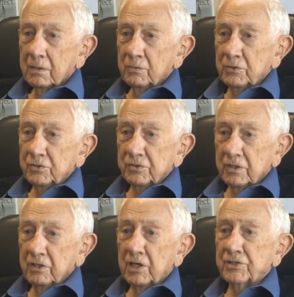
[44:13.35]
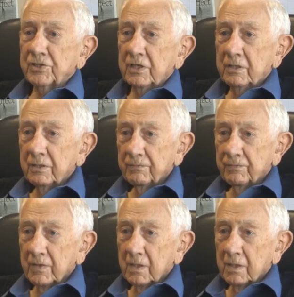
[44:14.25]
which is a godsend.
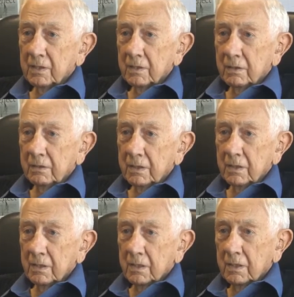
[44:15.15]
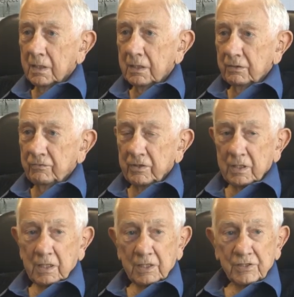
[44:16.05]
All right, I didn't
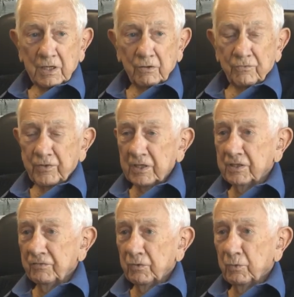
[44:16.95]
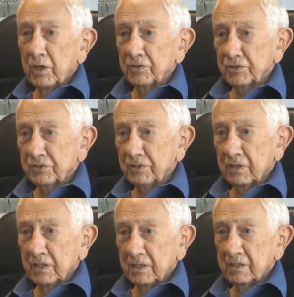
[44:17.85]
realize how effective it was until
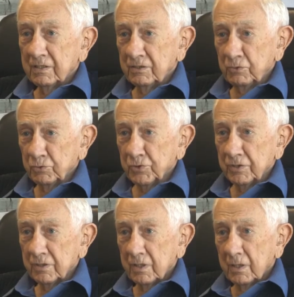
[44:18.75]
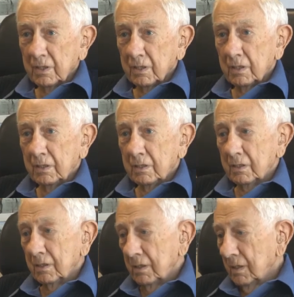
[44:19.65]
I used it, and
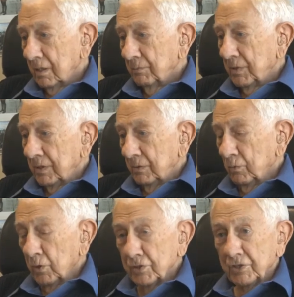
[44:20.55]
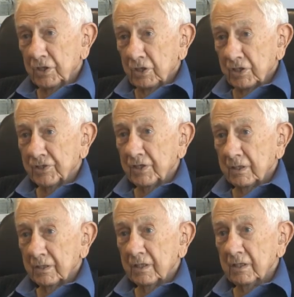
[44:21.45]
but it was a godsend.
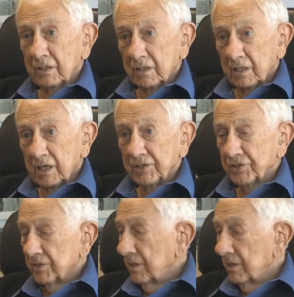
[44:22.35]
It killed the lice,